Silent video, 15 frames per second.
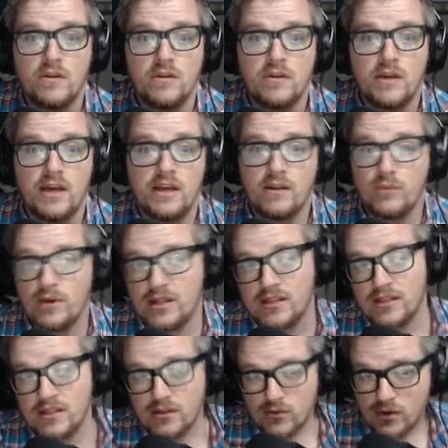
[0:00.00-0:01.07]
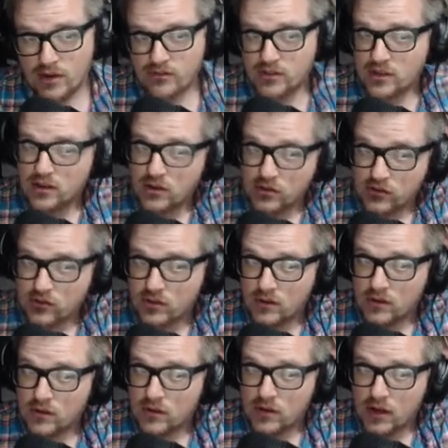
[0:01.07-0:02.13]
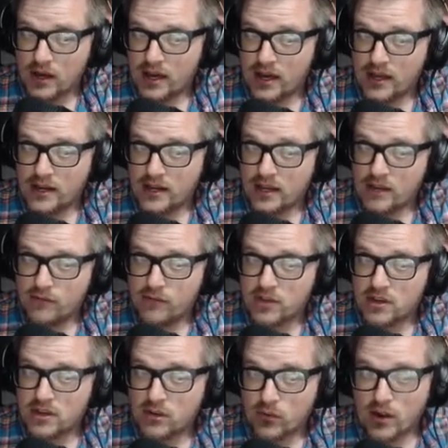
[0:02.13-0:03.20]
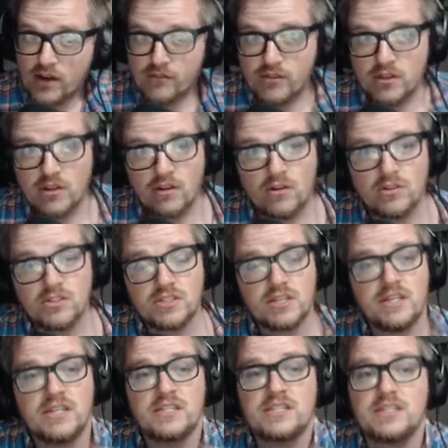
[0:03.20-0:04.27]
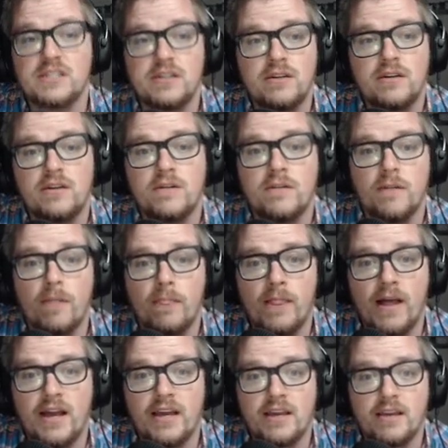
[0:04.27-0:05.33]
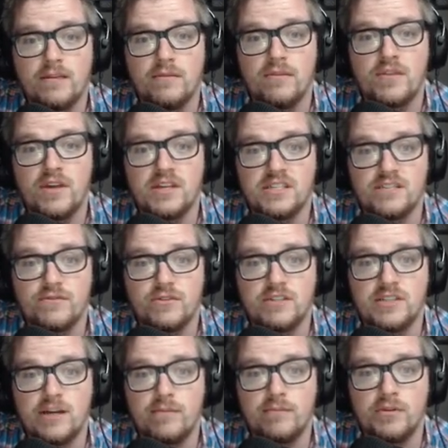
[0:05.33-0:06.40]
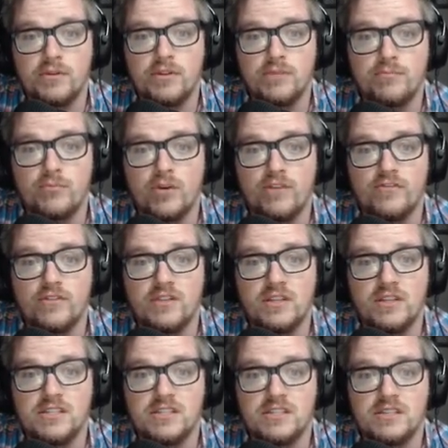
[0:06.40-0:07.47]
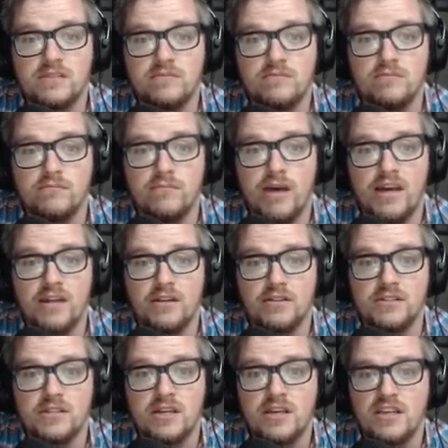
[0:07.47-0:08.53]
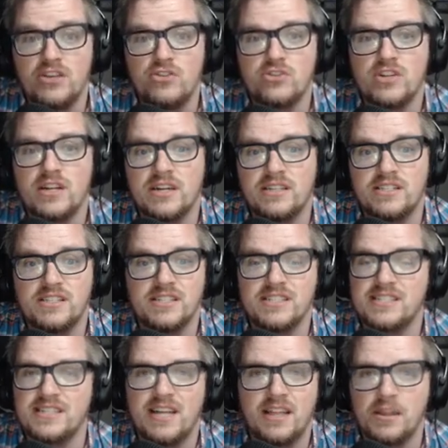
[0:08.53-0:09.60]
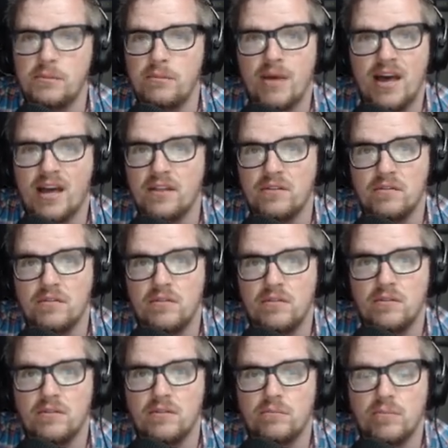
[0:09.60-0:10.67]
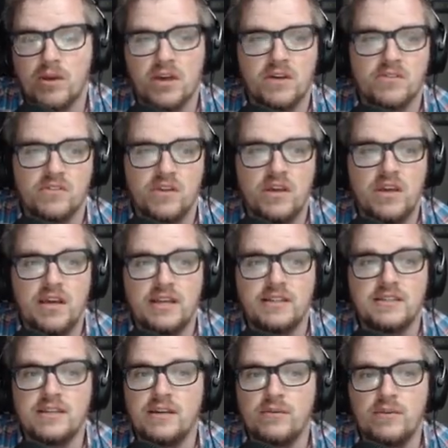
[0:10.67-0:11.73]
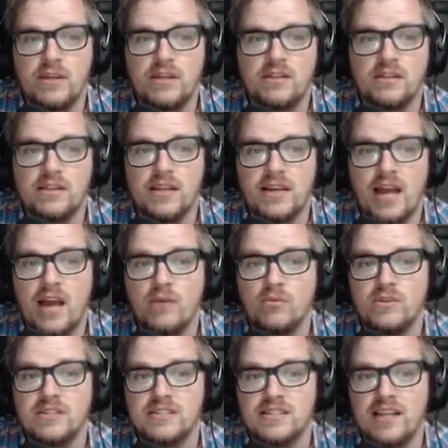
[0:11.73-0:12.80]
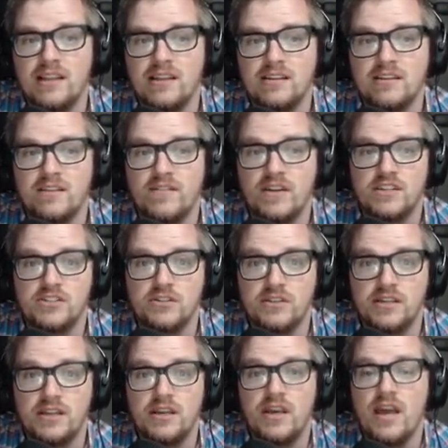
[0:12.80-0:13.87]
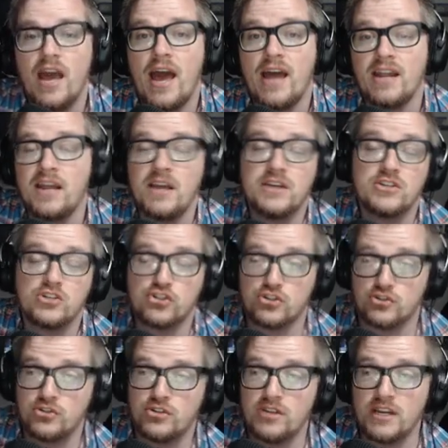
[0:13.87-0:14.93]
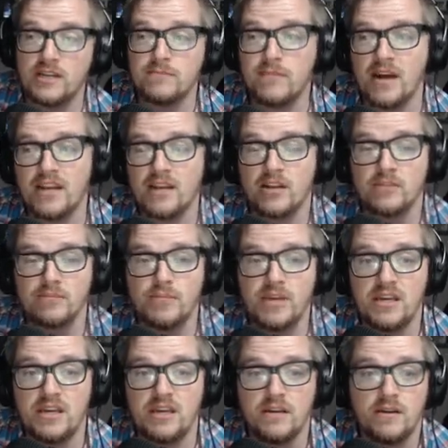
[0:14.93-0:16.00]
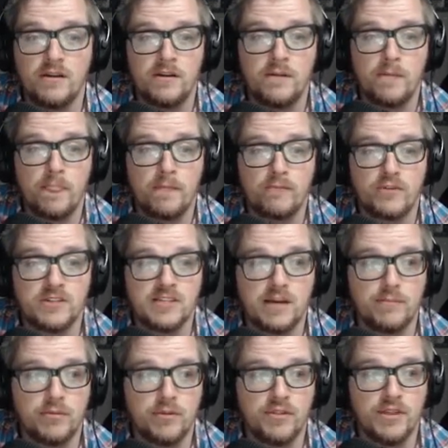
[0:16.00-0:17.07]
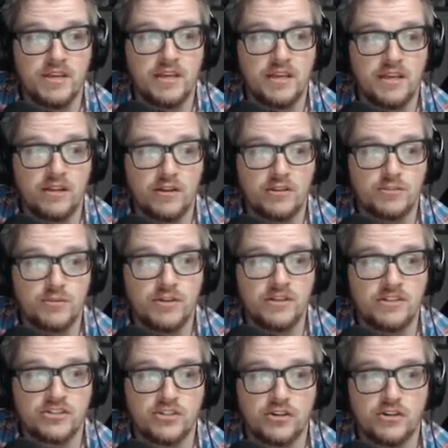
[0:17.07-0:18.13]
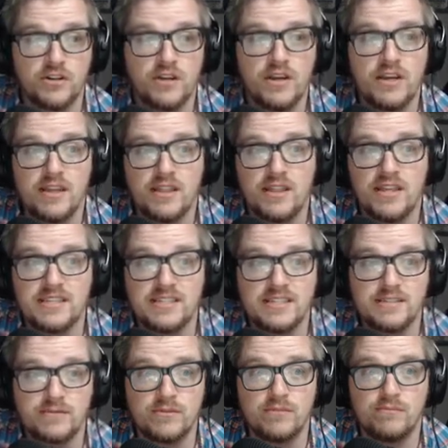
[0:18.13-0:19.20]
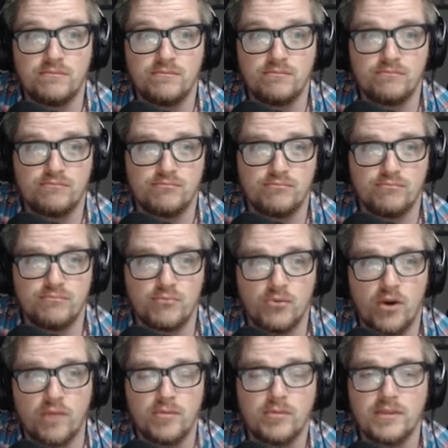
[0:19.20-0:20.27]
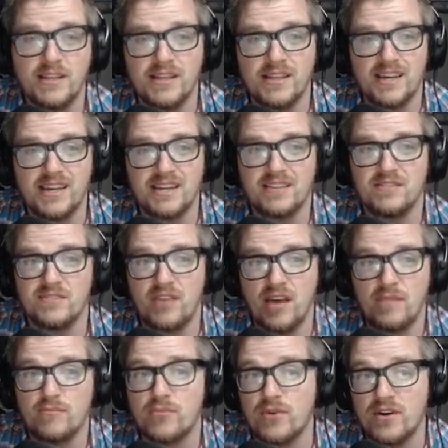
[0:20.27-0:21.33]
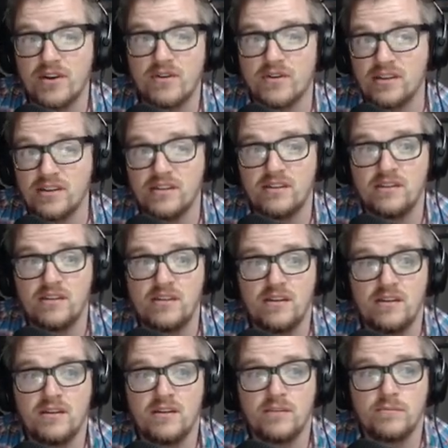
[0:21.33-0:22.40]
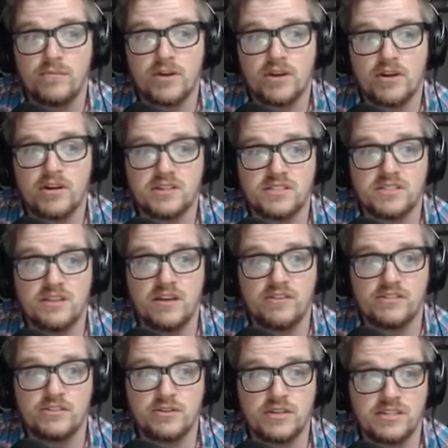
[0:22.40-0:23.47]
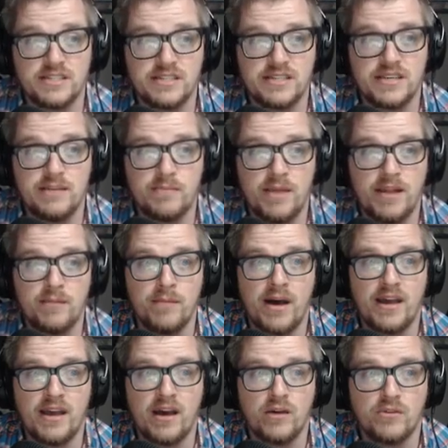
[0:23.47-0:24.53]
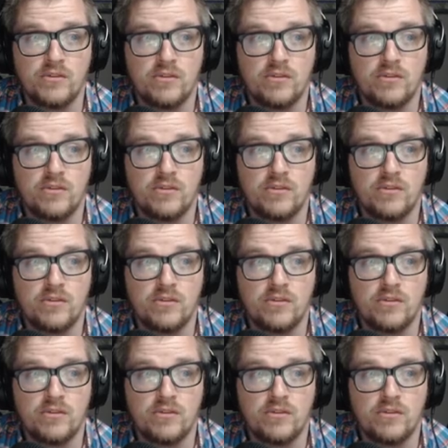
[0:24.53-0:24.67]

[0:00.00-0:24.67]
uh, well the crafting cost and if the crafting cost is like this for example the profit is minus usually I just sell the mat because it, it, it like I will sell it eventually and sure it might not be for example the large brilliant shard this is probably like temporarily because as you can see mean buyout